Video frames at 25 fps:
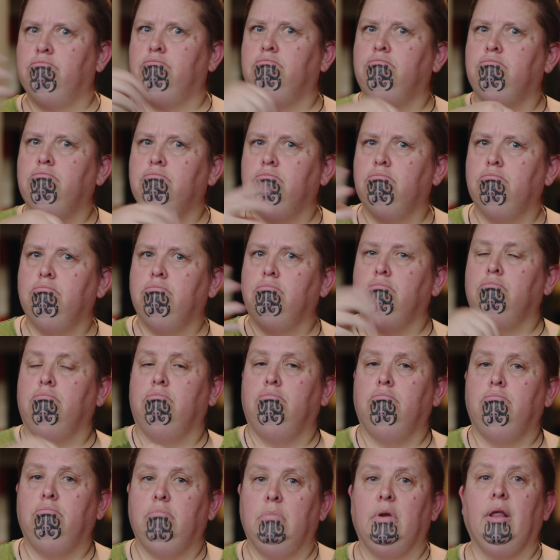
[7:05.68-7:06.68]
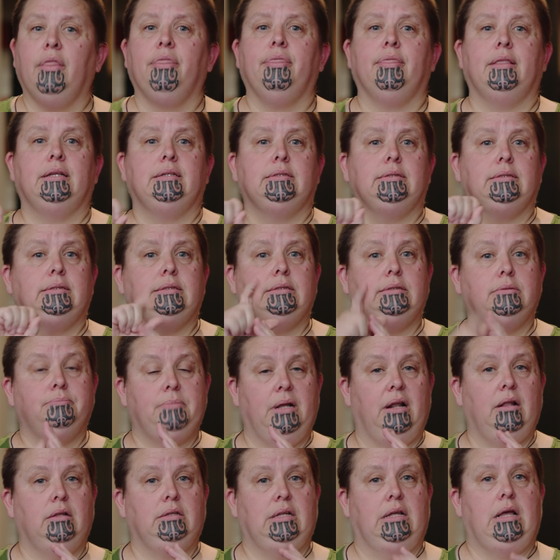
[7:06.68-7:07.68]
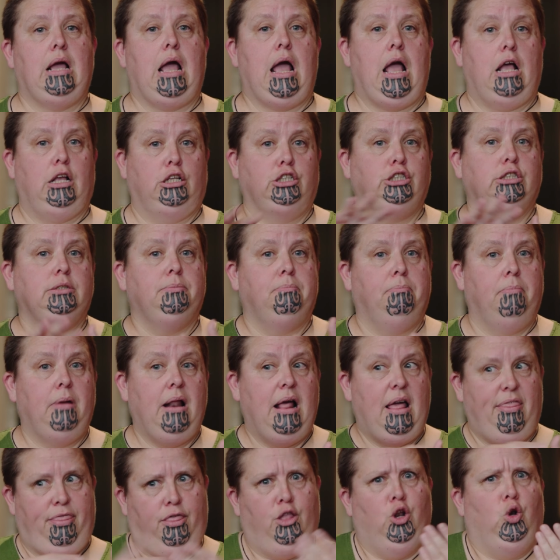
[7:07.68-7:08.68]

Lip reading: could include in the new Disability Action Plan,